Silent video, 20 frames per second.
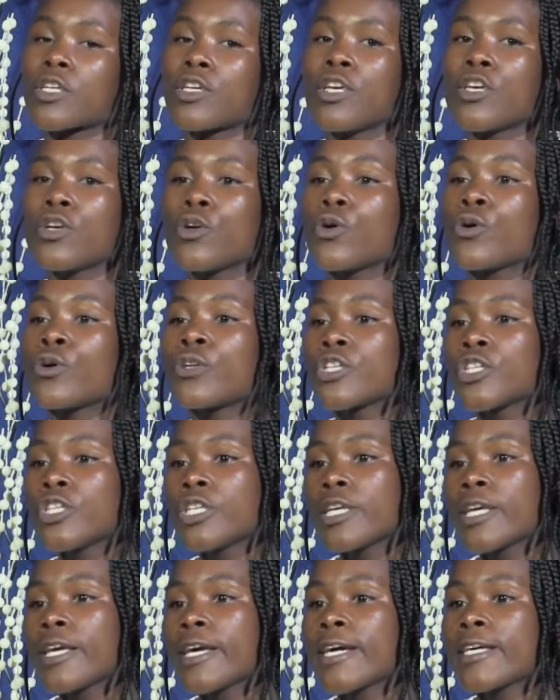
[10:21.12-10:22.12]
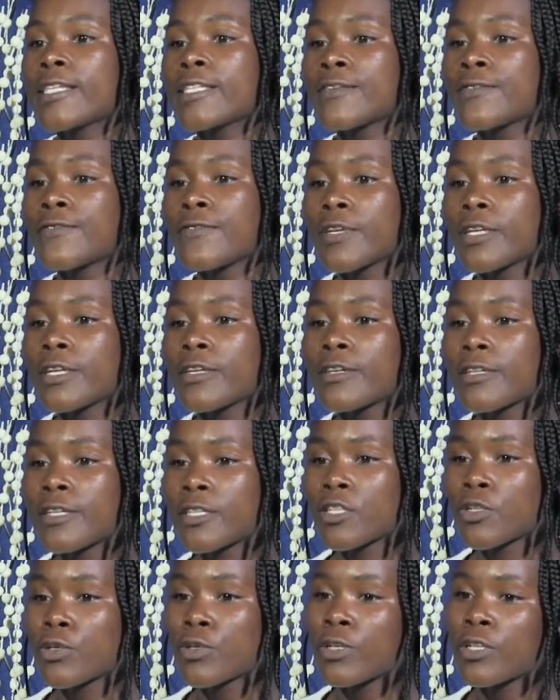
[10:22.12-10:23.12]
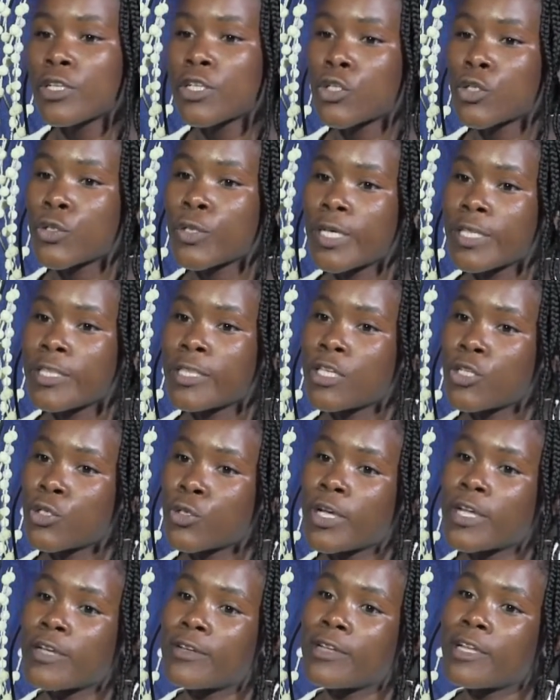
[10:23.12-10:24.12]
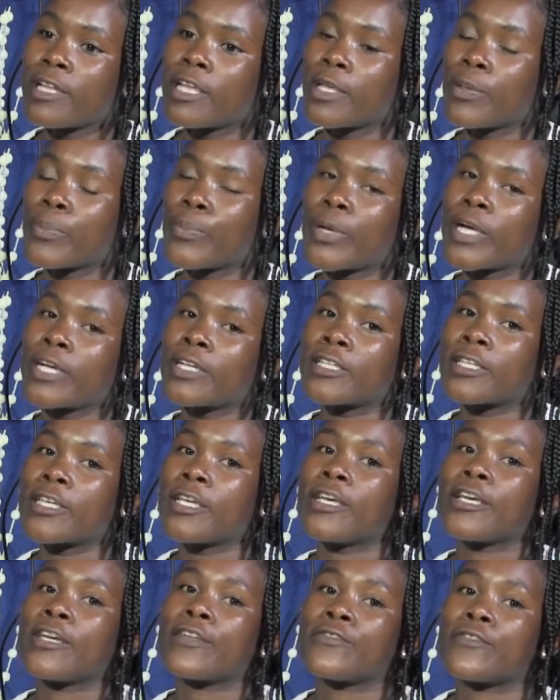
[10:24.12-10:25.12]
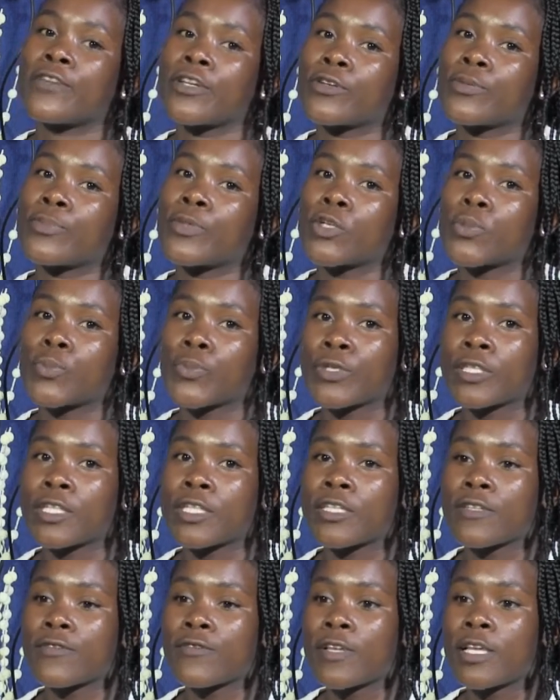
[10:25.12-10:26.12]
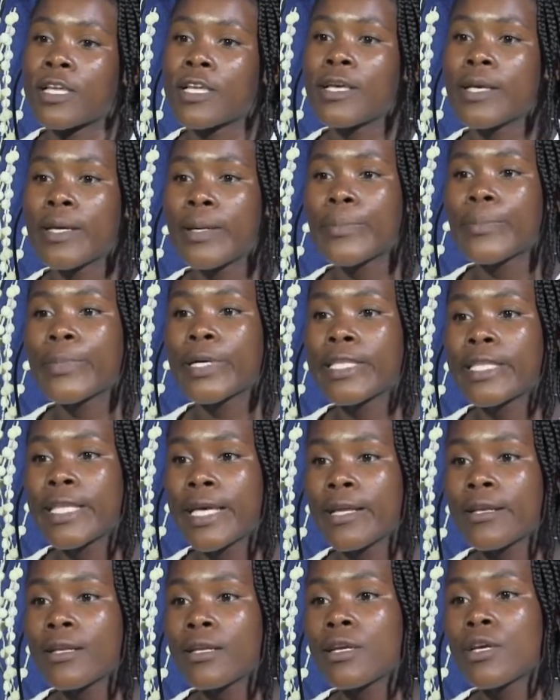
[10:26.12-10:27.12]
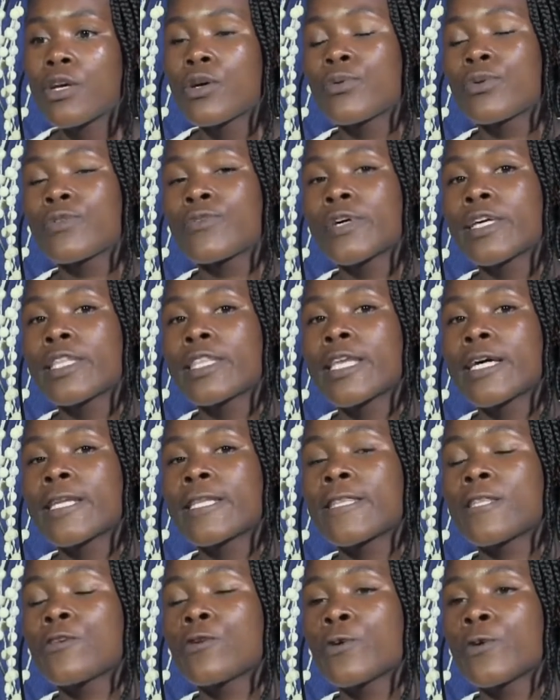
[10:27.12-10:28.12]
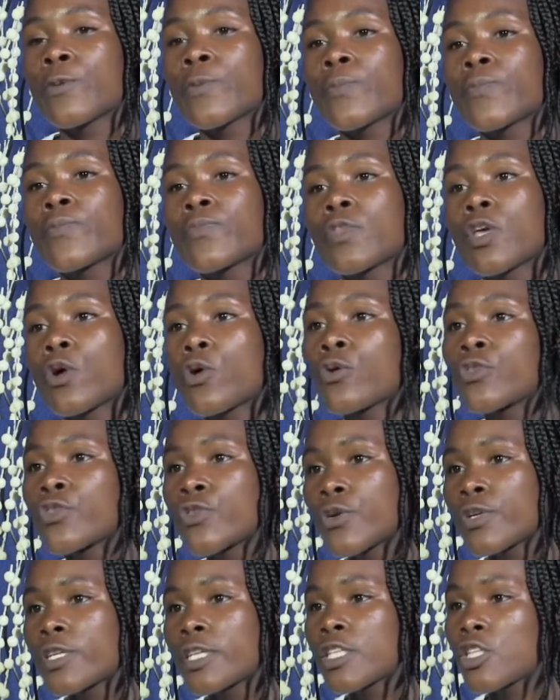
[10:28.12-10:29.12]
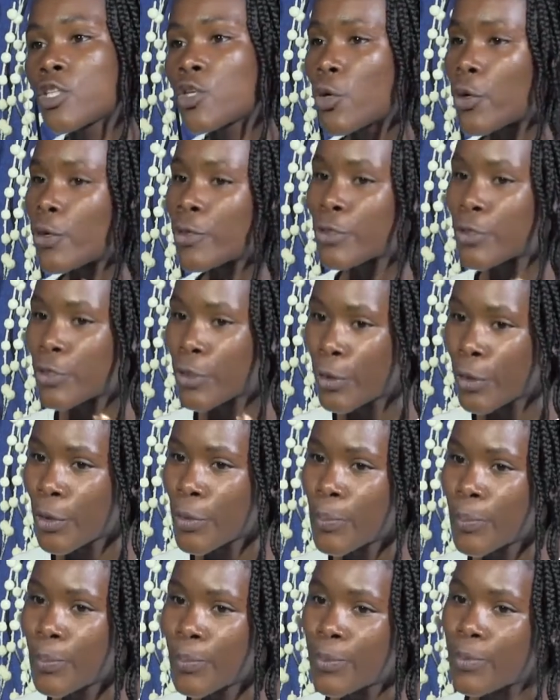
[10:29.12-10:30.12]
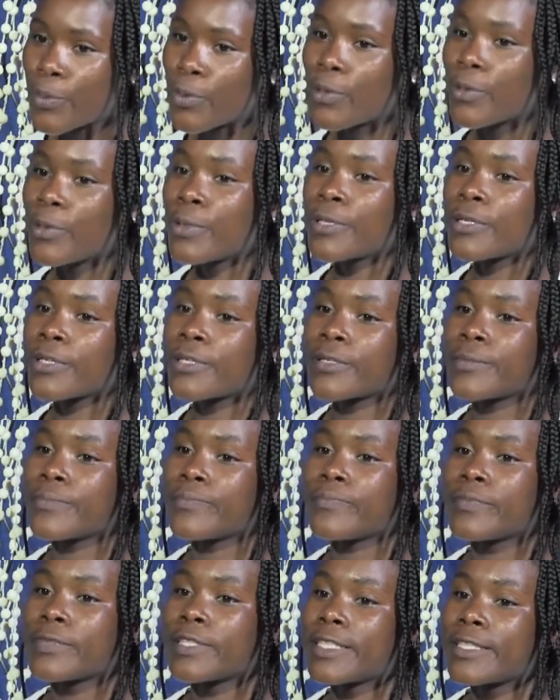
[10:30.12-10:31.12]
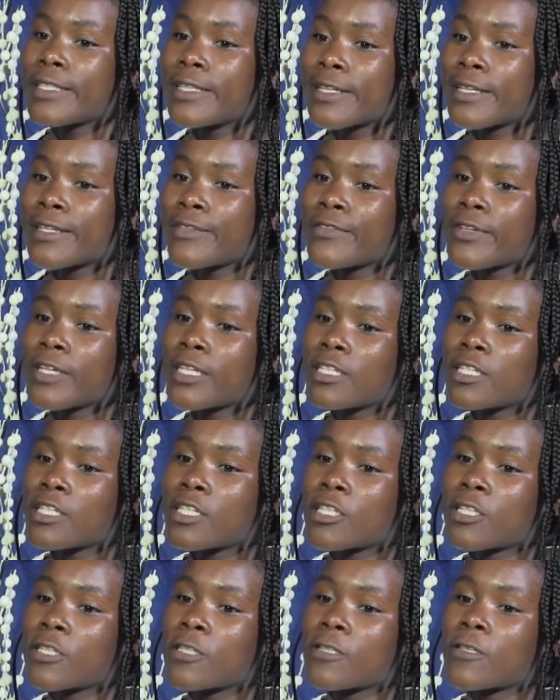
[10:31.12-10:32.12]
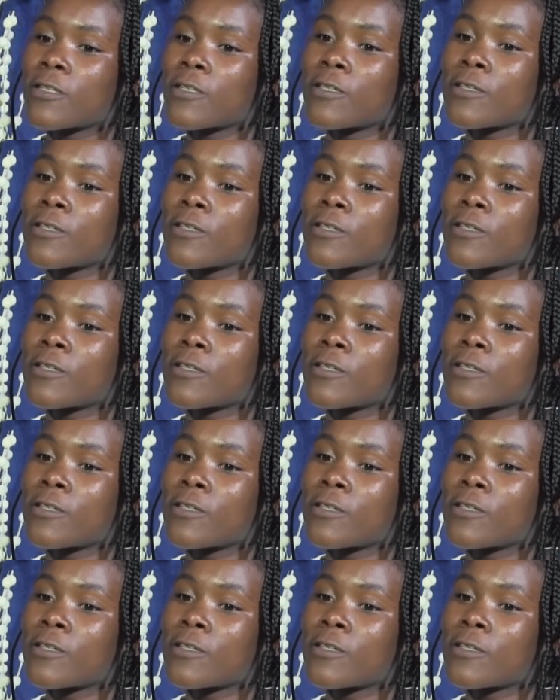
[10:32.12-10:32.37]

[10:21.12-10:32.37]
he or she has a very critical issue and the issue can really impact environment positively. But then we find that the authority on top or the relevant